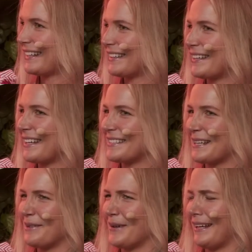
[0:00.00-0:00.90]
I think it's
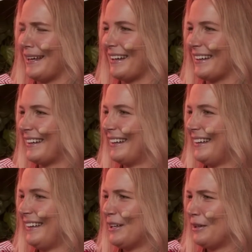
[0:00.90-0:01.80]
anyway like a
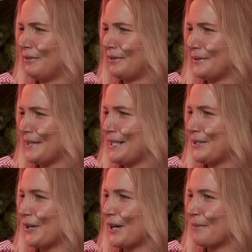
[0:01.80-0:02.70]

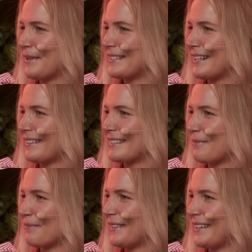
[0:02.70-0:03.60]
fluid term. It's not
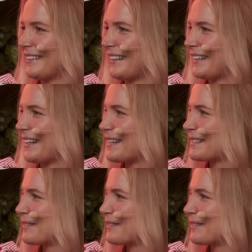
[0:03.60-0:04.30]
something that has a